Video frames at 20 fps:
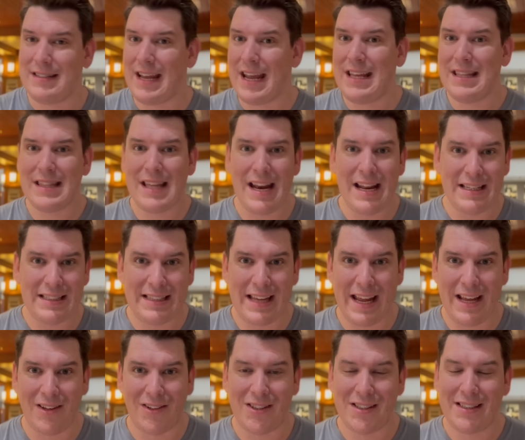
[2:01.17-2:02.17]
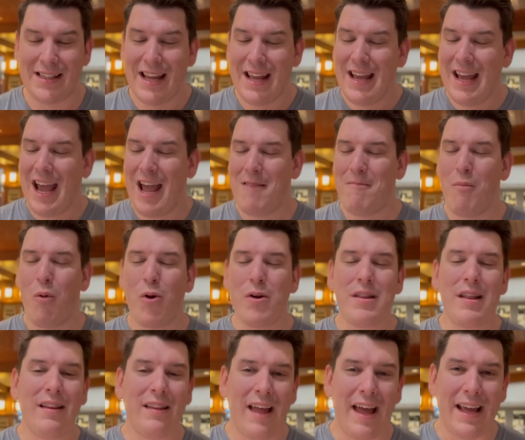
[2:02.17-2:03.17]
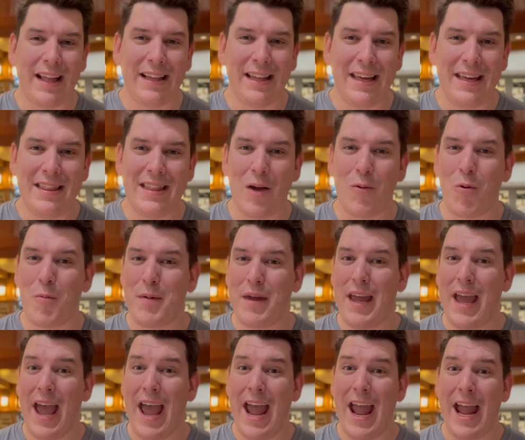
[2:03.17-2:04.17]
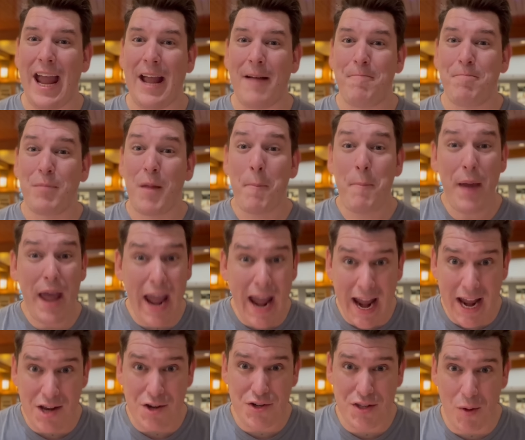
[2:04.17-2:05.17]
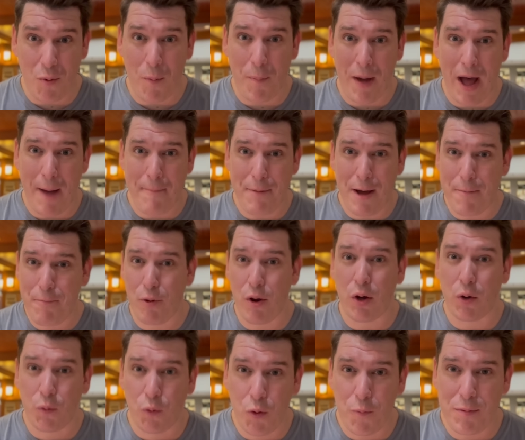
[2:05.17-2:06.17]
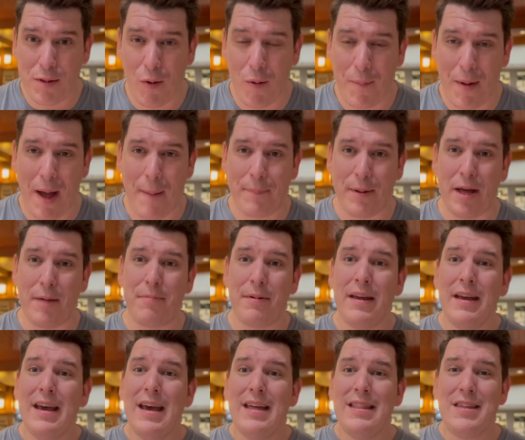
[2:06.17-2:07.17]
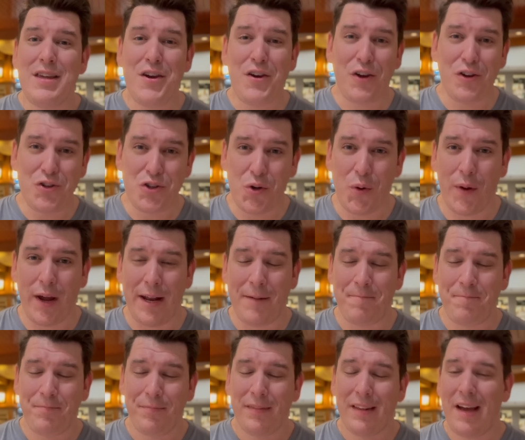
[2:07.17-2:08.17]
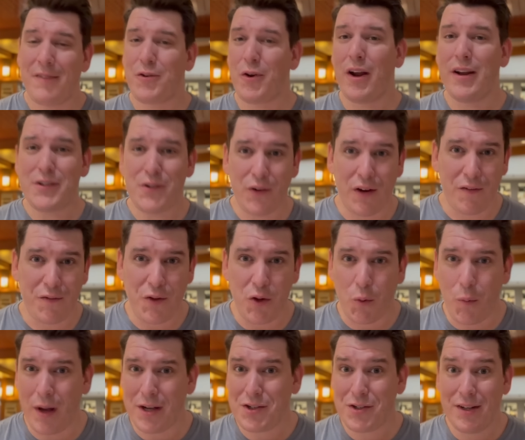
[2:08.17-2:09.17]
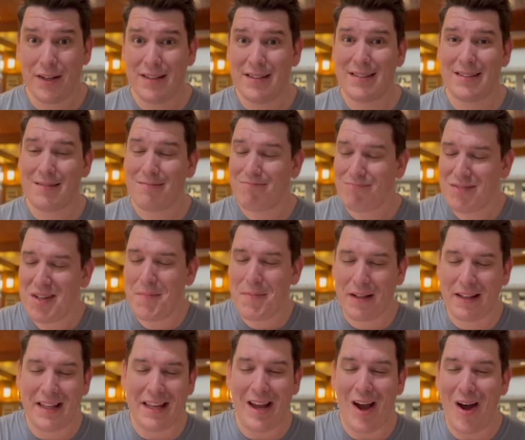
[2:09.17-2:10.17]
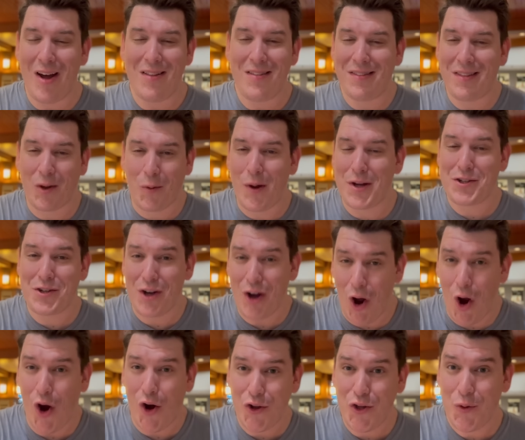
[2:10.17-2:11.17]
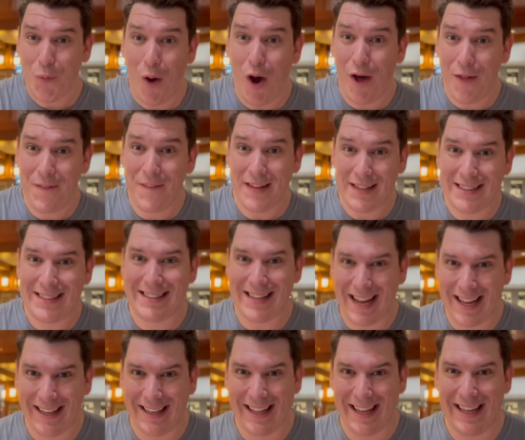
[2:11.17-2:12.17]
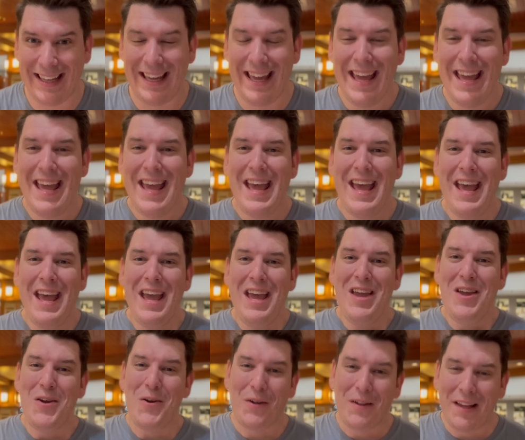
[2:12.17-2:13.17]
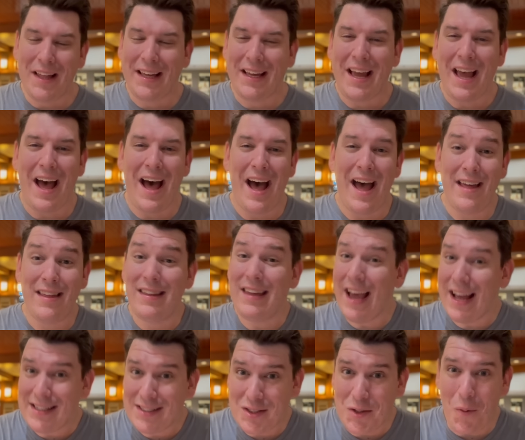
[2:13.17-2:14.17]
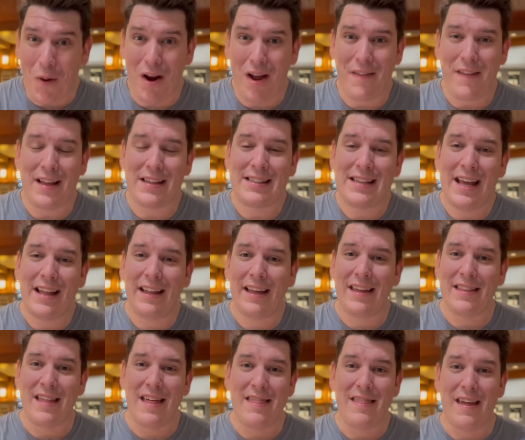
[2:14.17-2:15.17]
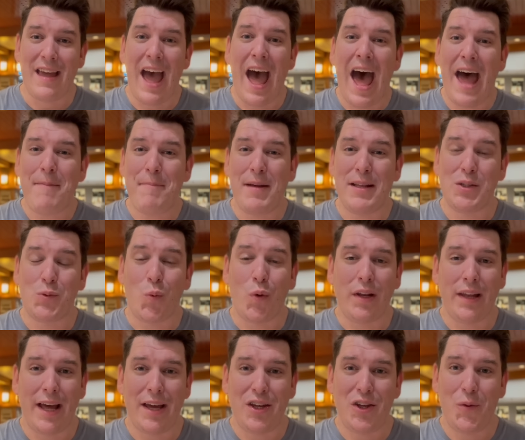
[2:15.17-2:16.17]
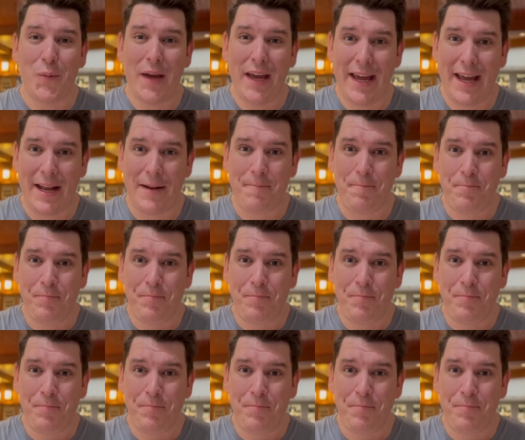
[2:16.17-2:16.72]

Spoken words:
date that it sails, and more than likely there will be a page that will pop up or a group that will pop up that you can join. After answering a few questions, typically the question, are you on this sailing? You click yes, you are on that sailing, and then the admins will let you in.